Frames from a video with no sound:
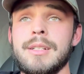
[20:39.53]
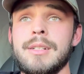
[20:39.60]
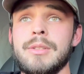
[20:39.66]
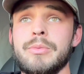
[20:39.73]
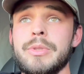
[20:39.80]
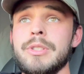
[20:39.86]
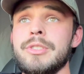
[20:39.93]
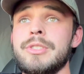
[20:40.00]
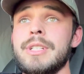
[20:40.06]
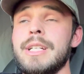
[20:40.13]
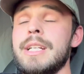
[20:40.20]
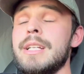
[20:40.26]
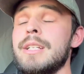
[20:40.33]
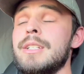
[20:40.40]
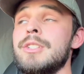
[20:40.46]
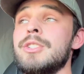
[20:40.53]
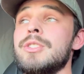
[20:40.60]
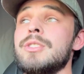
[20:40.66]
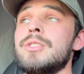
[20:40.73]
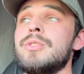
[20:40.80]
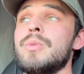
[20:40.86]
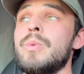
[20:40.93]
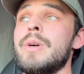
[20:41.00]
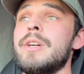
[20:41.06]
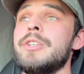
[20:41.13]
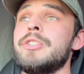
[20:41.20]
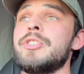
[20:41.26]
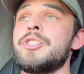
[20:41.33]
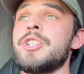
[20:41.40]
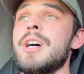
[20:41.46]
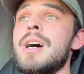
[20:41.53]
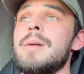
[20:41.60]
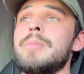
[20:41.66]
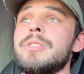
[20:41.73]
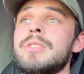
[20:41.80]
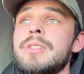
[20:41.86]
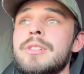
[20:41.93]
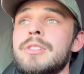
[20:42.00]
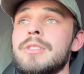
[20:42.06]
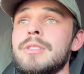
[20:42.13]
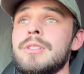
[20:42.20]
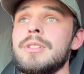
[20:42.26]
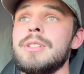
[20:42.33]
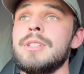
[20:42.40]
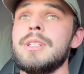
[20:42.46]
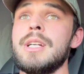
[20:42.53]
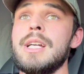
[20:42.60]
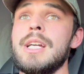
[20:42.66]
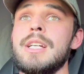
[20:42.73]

a real estate agent where your job is literally